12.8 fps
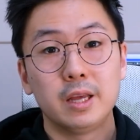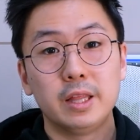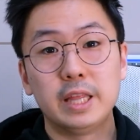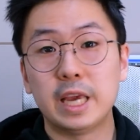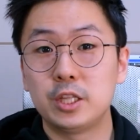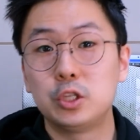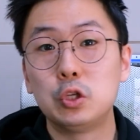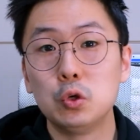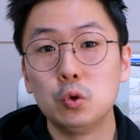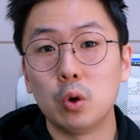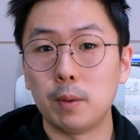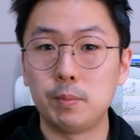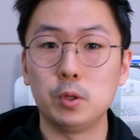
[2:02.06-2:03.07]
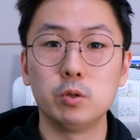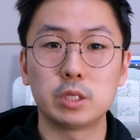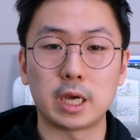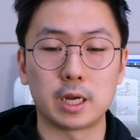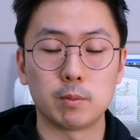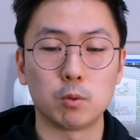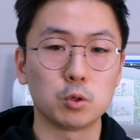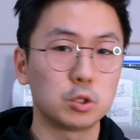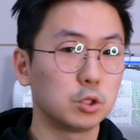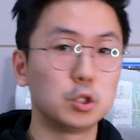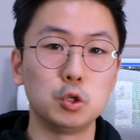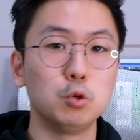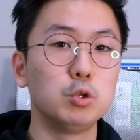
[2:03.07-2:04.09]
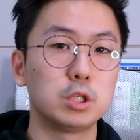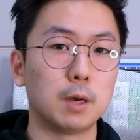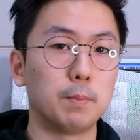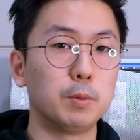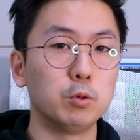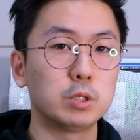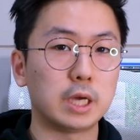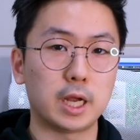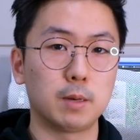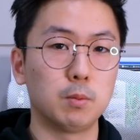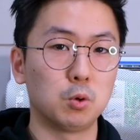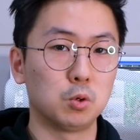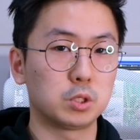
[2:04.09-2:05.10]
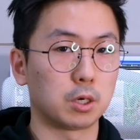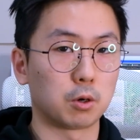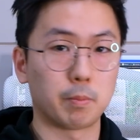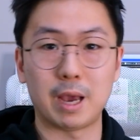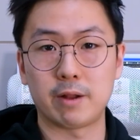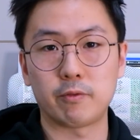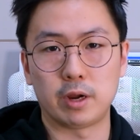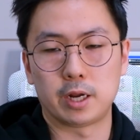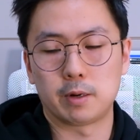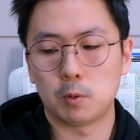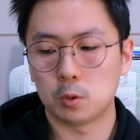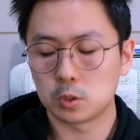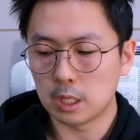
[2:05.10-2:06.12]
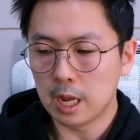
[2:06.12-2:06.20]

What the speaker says: They do abuse animals. Zoos abuse animals that are bad for animals.